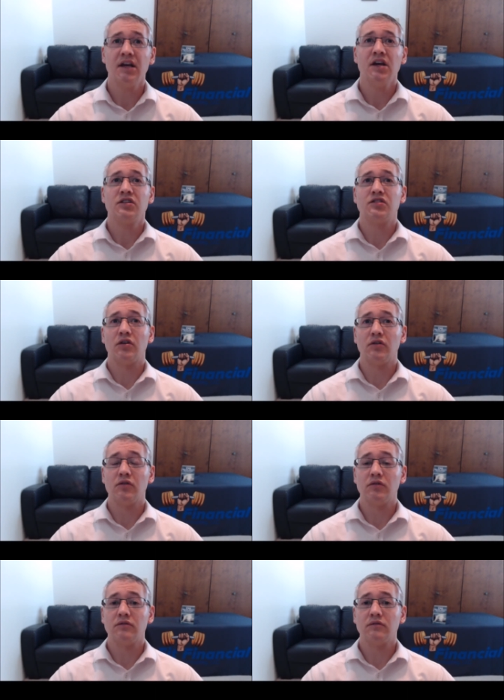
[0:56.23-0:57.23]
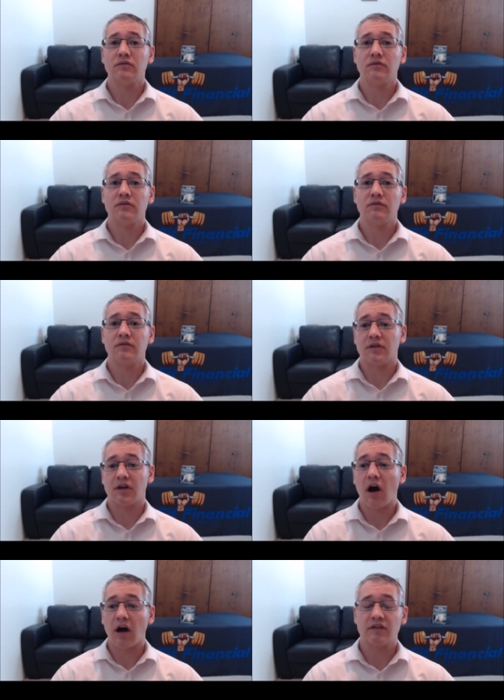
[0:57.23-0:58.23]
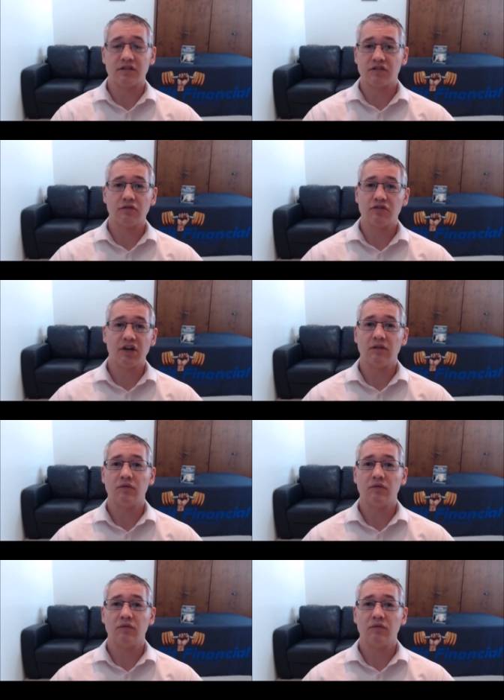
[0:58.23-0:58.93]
So the cost associated